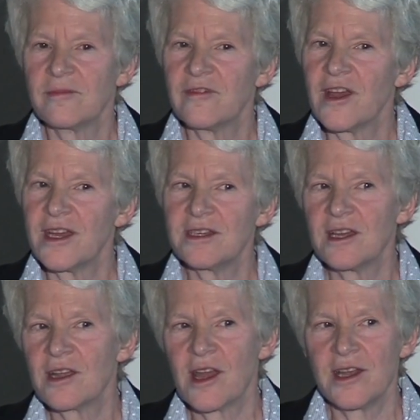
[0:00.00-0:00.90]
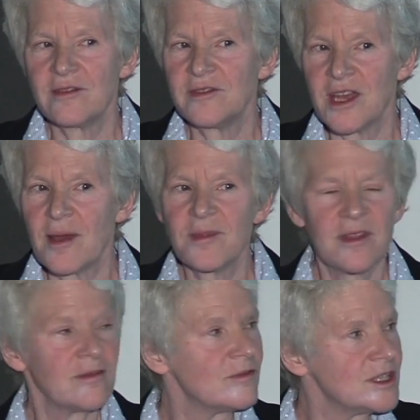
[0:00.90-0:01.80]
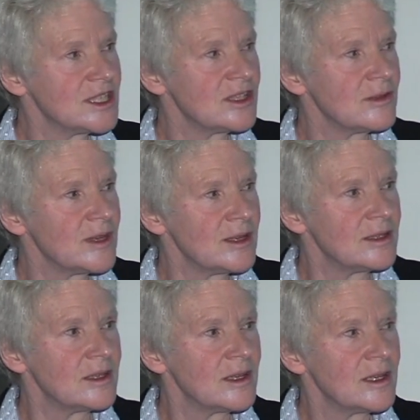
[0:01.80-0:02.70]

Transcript: find a kind of depth of wisdom and